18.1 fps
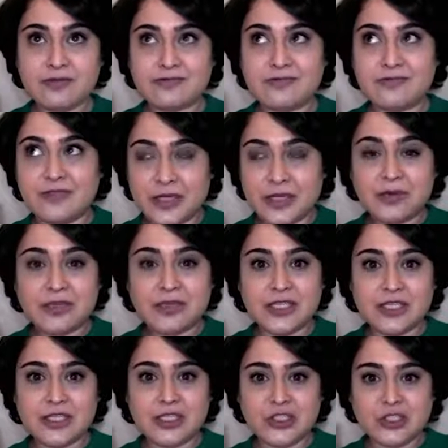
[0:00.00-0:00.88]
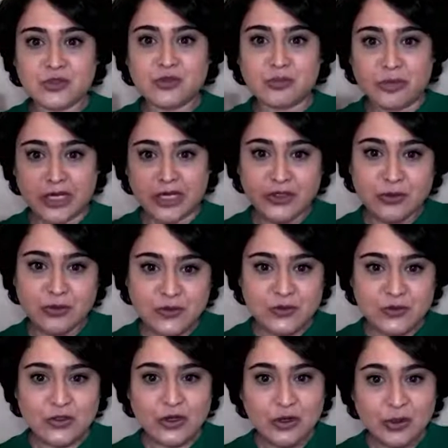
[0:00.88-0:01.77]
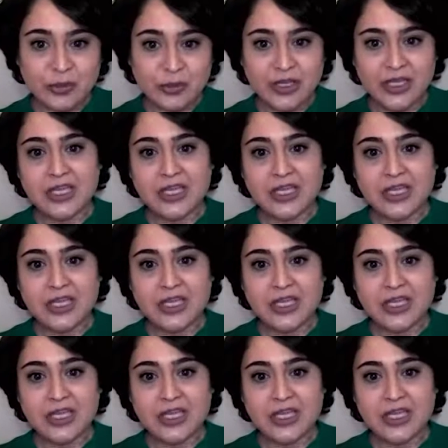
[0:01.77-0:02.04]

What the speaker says: very good microscope,